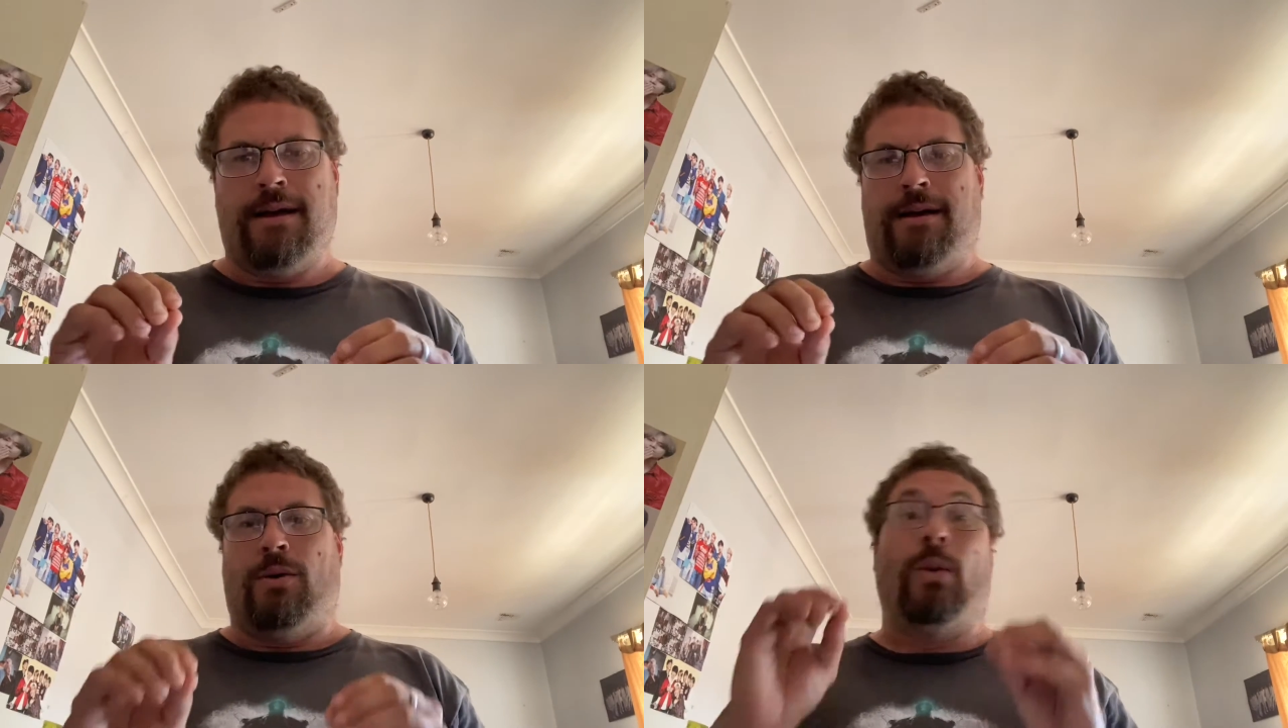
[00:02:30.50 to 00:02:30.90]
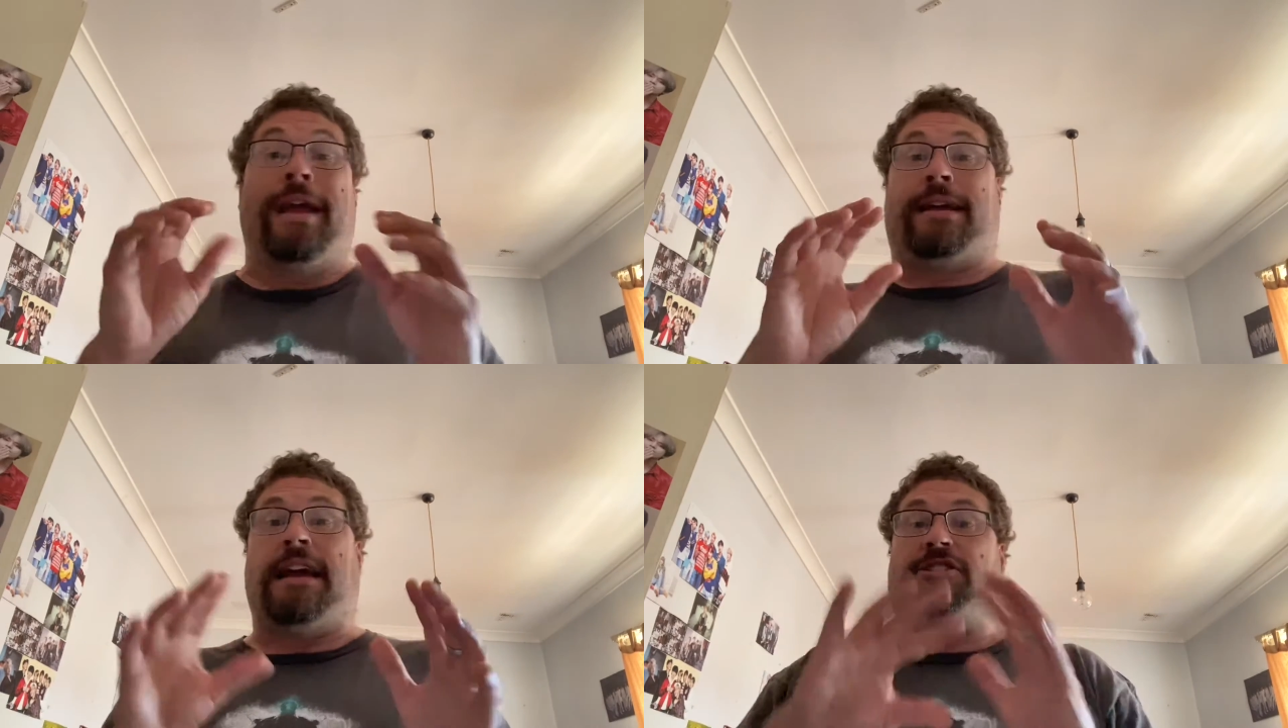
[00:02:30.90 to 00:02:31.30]
We
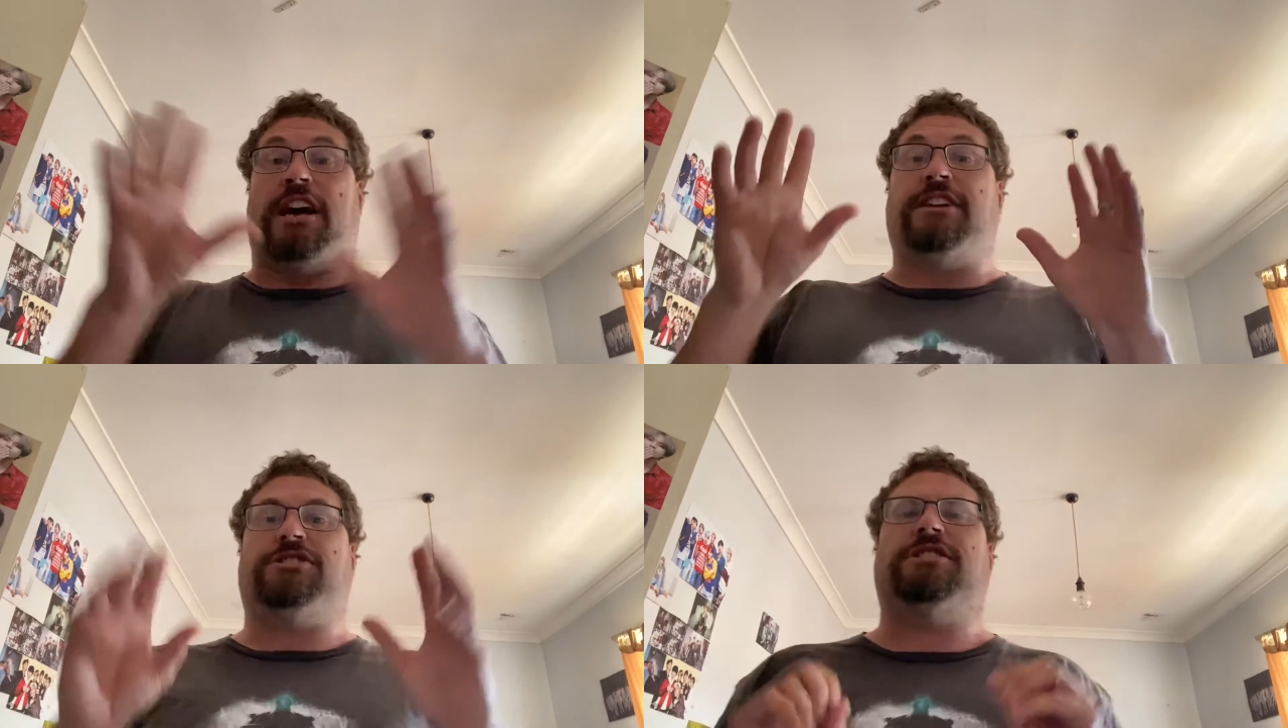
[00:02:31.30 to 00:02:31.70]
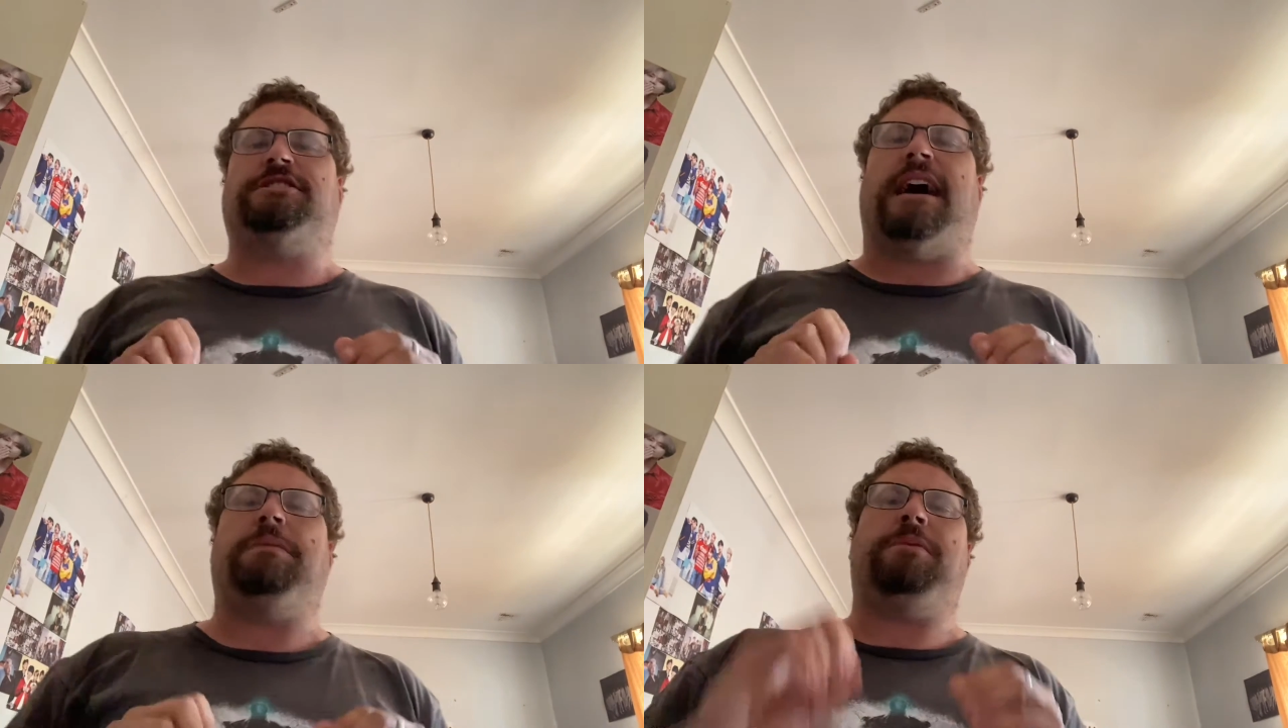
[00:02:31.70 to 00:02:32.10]
can change the
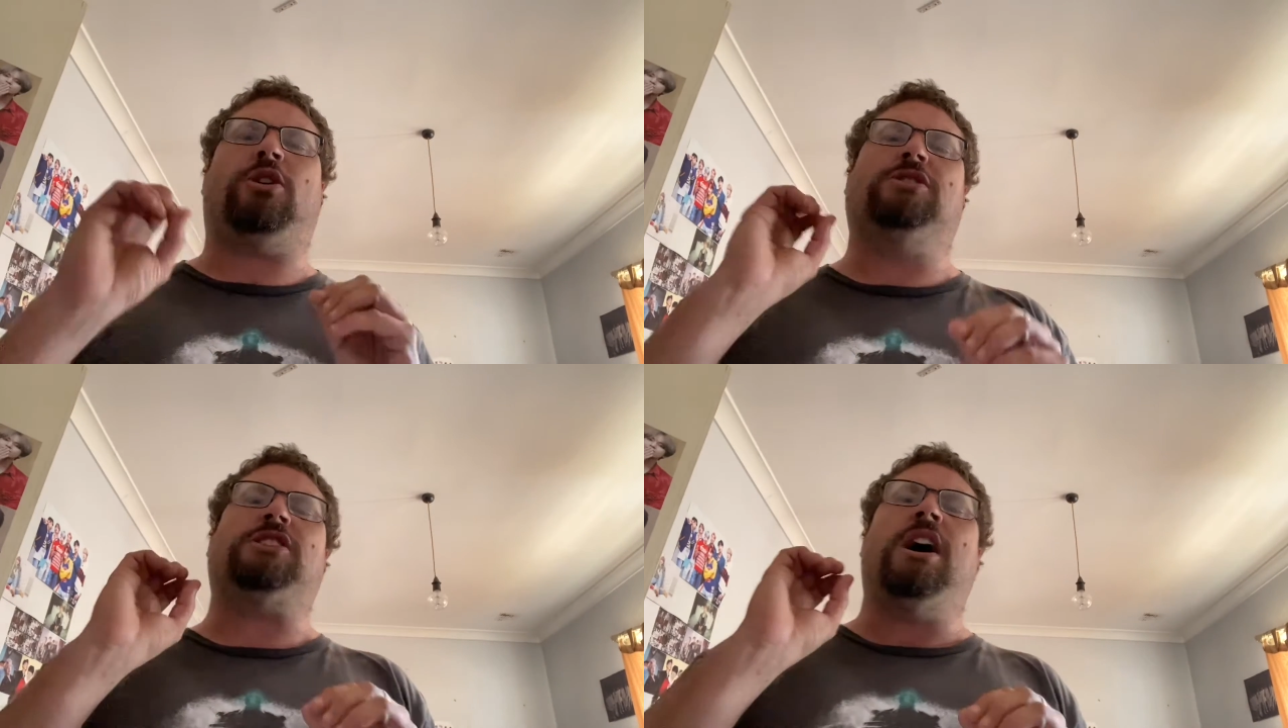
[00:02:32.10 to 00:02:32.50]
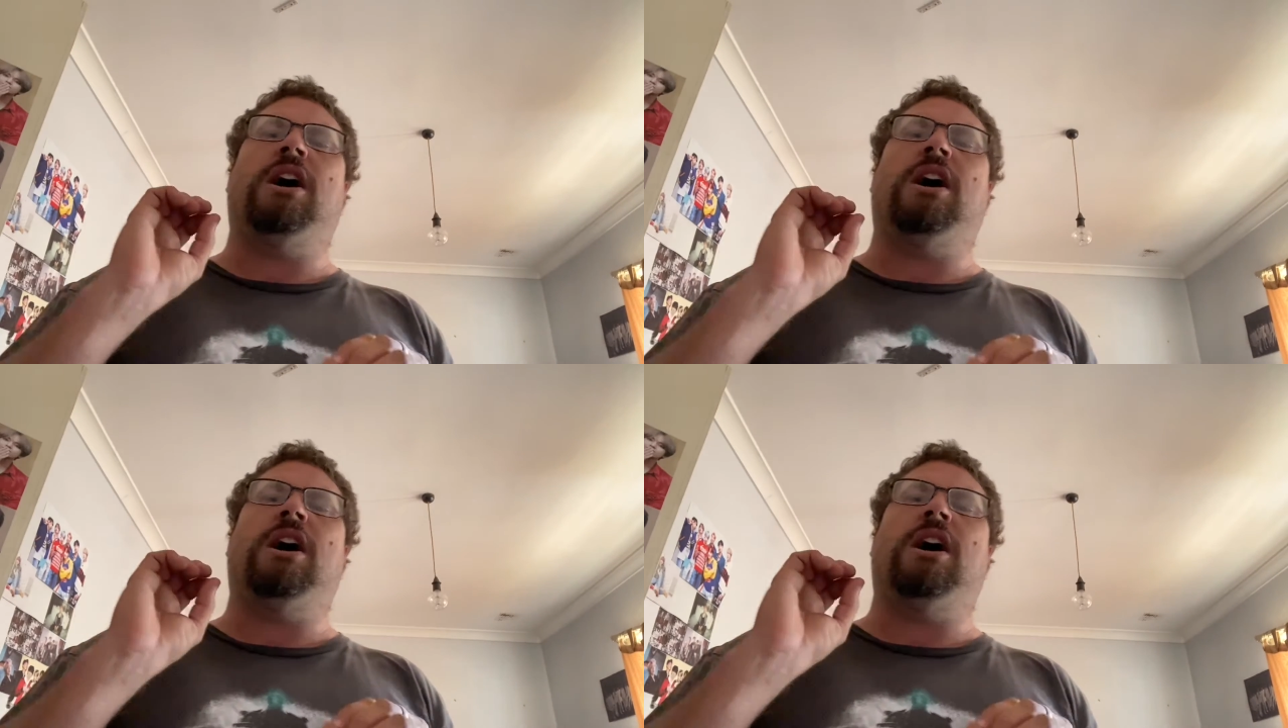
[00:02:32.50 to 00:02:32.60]
date because